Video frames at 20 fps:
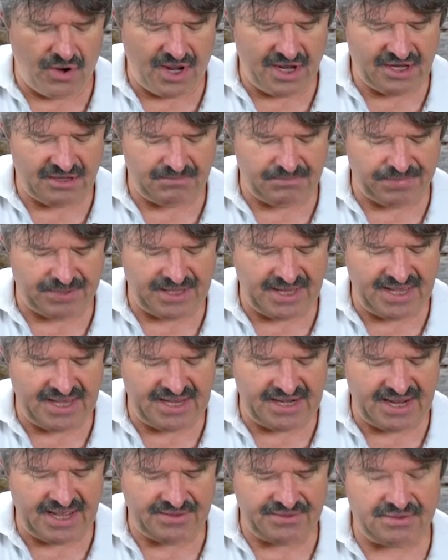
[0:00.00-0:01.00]
I can play
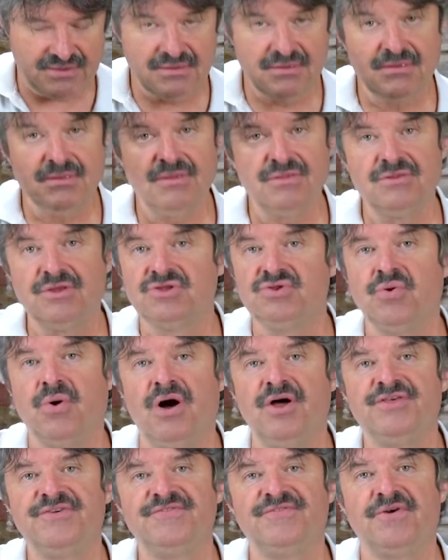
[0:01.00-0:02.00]
it at the
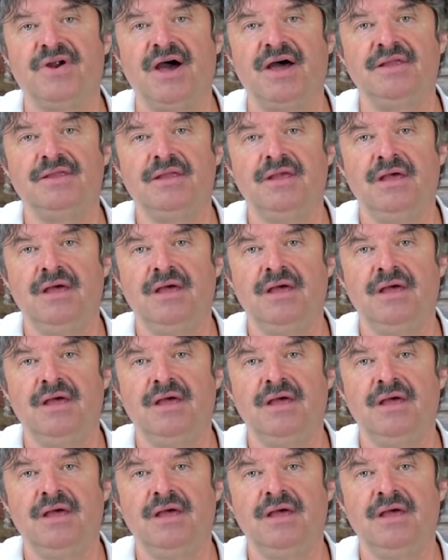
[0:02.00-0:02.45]
12th fret.